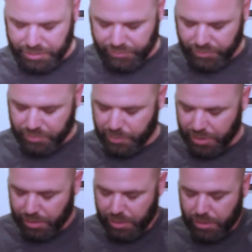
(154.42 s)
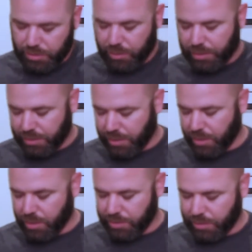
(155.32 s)
I've ever spent. So this is an
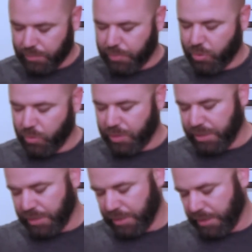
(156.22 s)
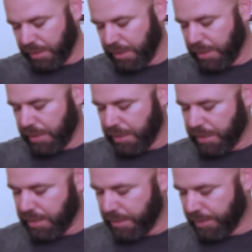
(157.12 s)
awesome Puma
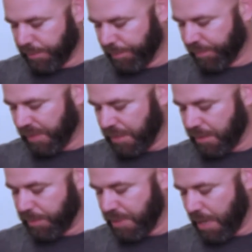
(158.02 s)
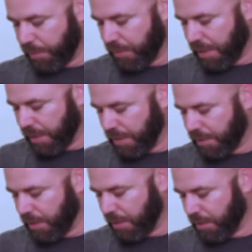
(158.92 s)
zip top, like I
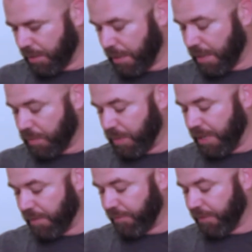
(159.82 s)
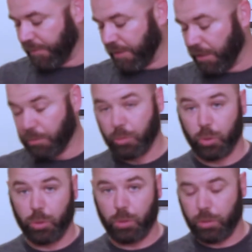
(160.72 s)
said. SPF 50,
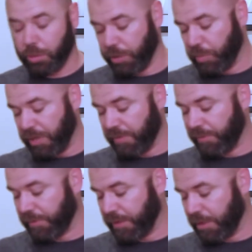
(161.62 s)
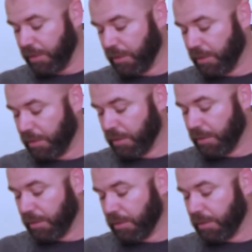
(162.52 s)
or UPF 50.
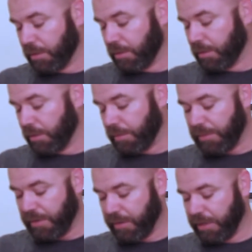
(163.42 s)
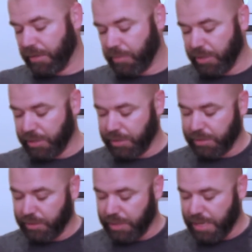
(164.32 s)
I'm never gonna get burned in
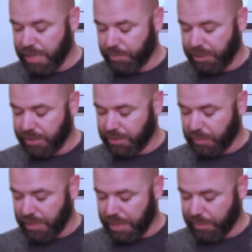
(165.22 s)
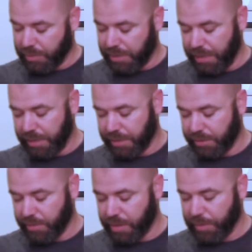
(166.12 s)
this. I'll get hot because it's black, but hey,
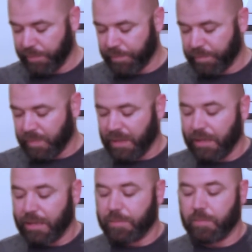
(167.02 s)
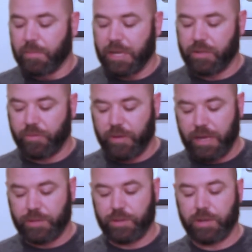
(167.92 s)
that's all right.
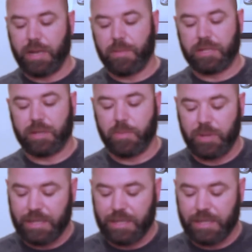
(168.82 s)
Manufactured MSRP